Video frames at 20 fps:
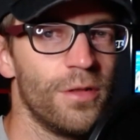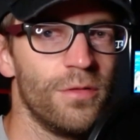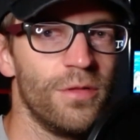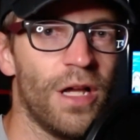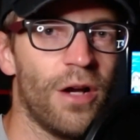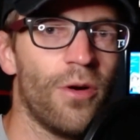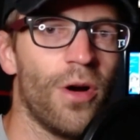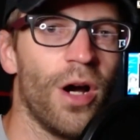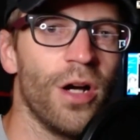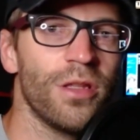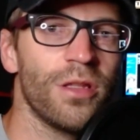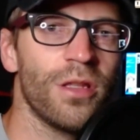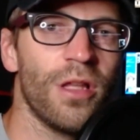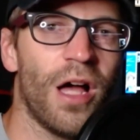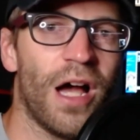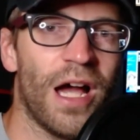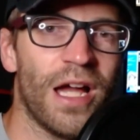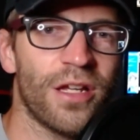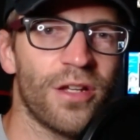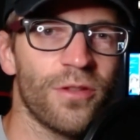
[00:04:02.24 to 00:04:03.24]
Now,
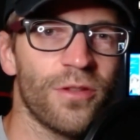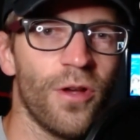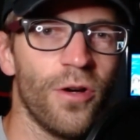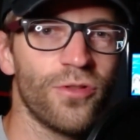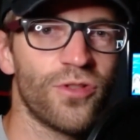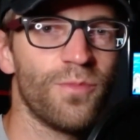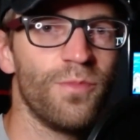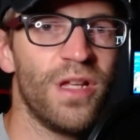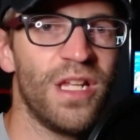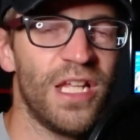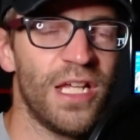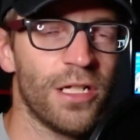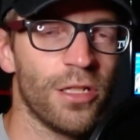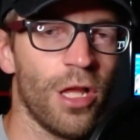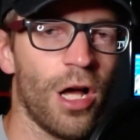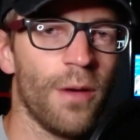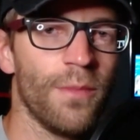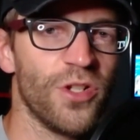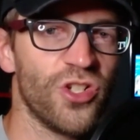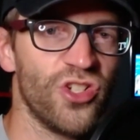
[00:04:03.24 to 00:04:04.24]
unlike those mini
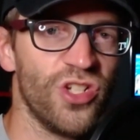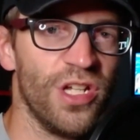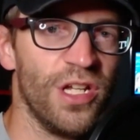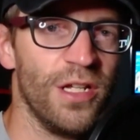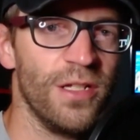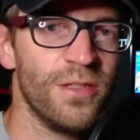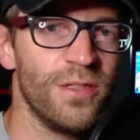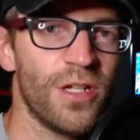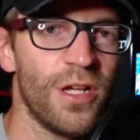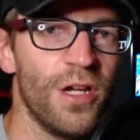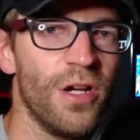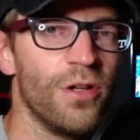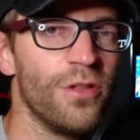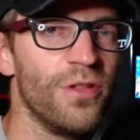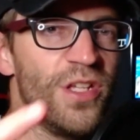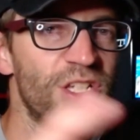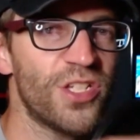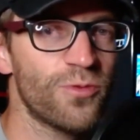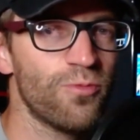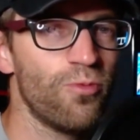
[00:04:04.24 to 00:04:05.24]
claw machines,
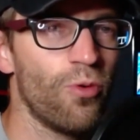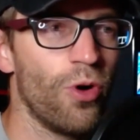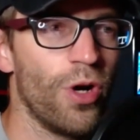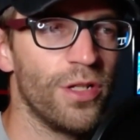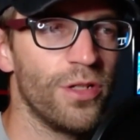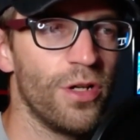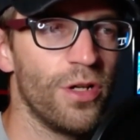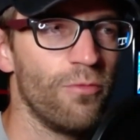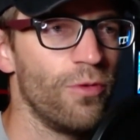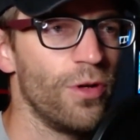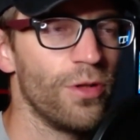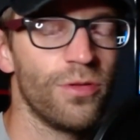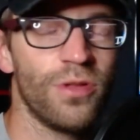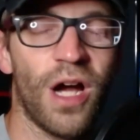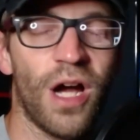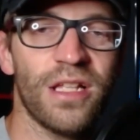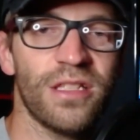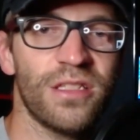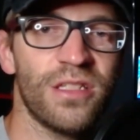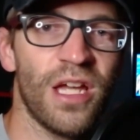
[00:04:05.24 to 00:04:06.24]
this one will
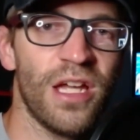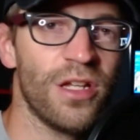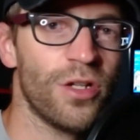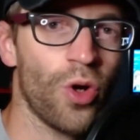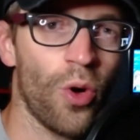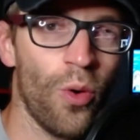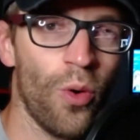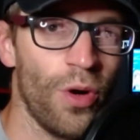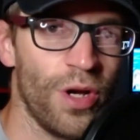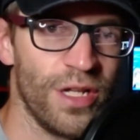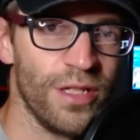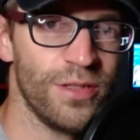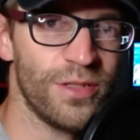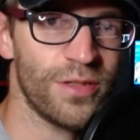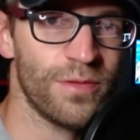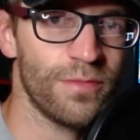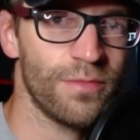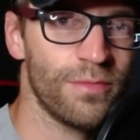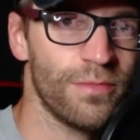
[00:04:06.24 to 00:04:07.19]
not take coins.